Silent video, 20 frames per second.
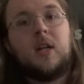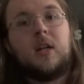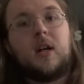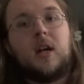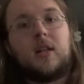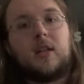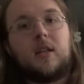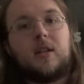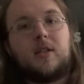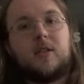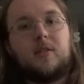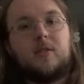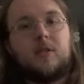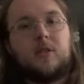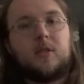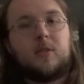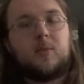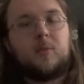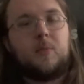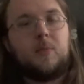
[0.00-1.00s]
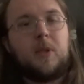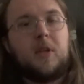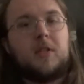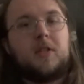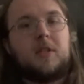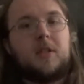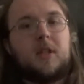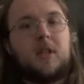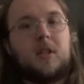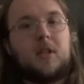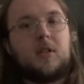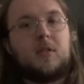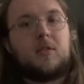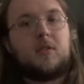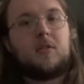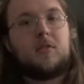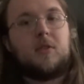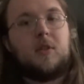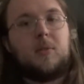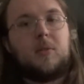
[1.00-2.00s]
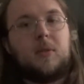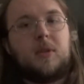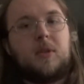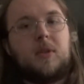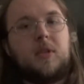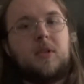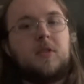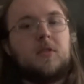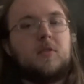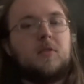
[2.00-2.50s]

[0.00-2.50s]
I thought she was menacing and creepy too,